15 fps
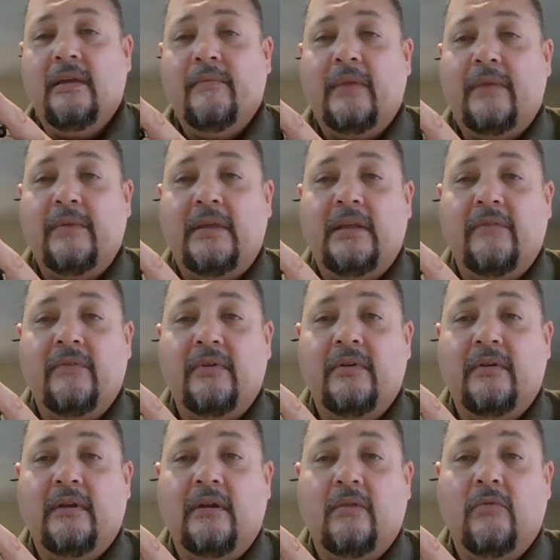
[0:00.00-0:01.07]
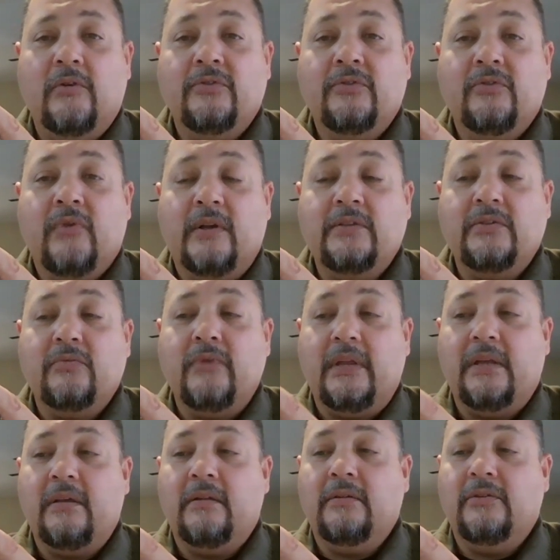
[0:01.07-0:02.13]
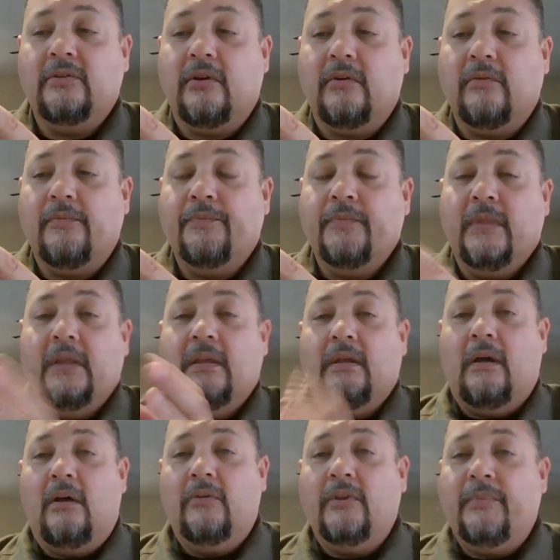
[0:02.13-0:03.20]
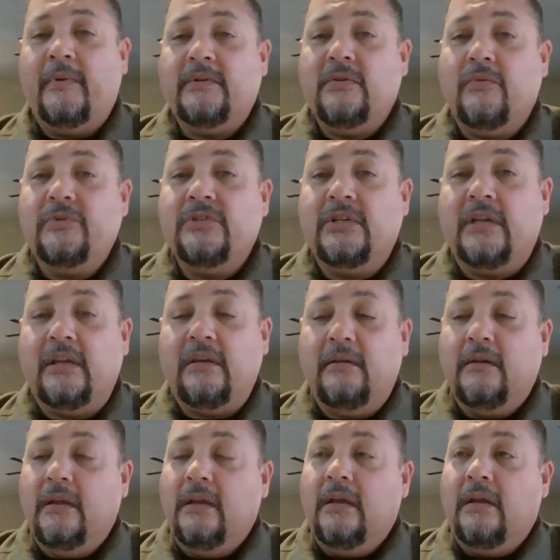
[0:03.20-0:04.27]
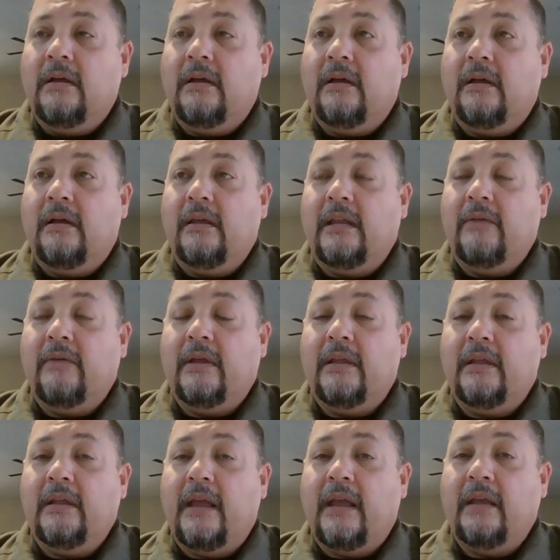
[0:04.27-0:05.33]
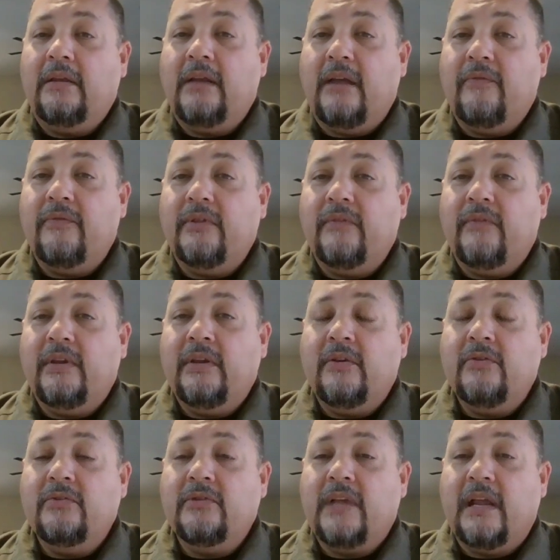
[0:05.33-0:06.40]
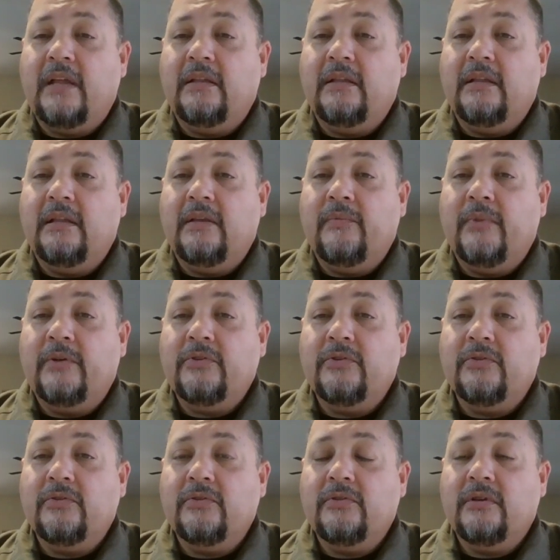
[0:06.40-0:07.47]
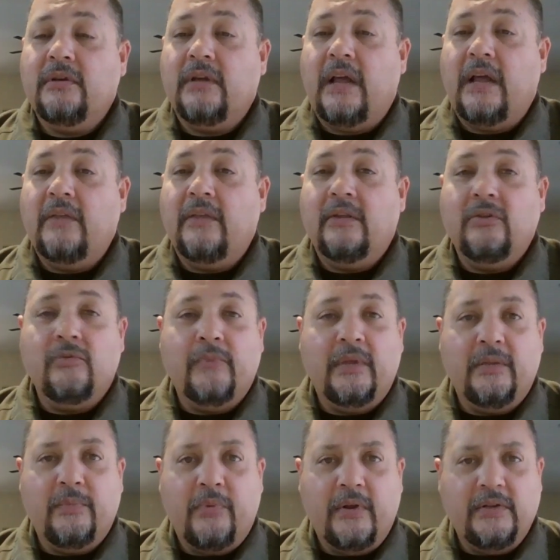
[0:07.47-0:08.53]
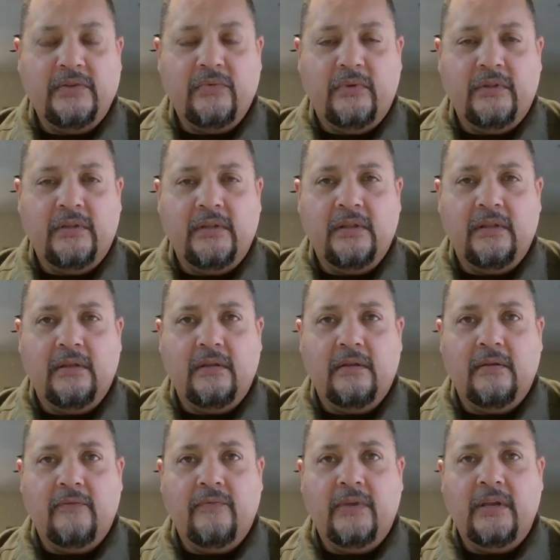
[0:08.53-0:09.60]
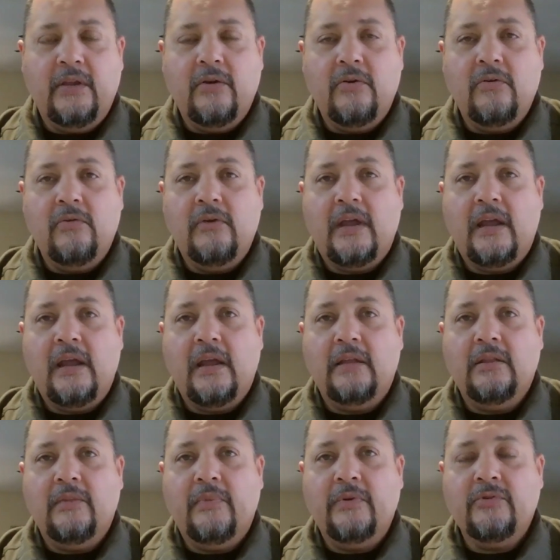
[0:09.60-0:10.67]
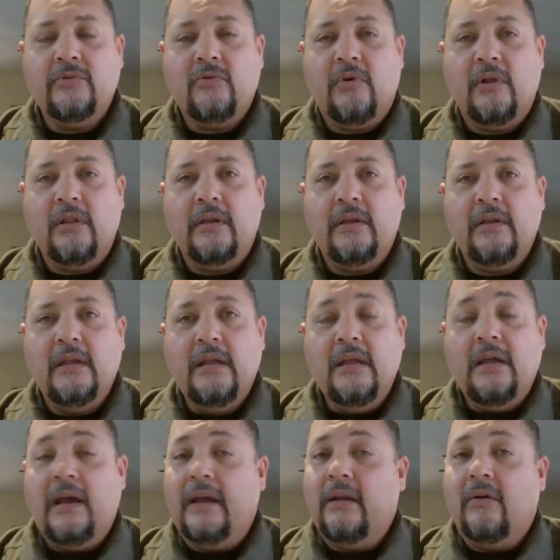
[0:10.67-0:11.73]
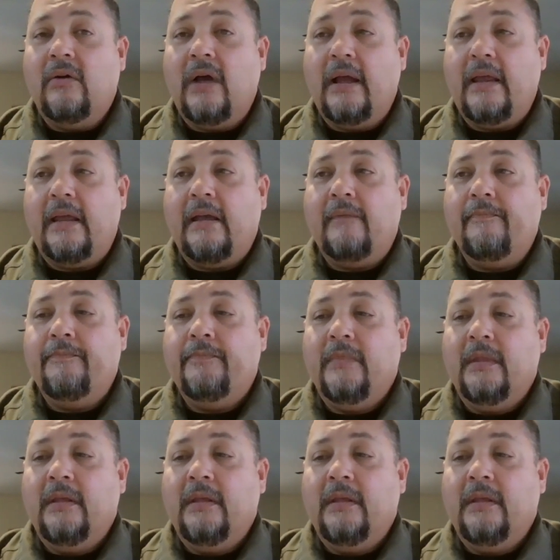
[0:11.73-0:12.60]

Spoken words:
maybe even once or twice a week. So all depends on what you need. Anyway, hang tight for the videos and the pictures. I think you'll be impressed with the video and the picture quality. I know I am.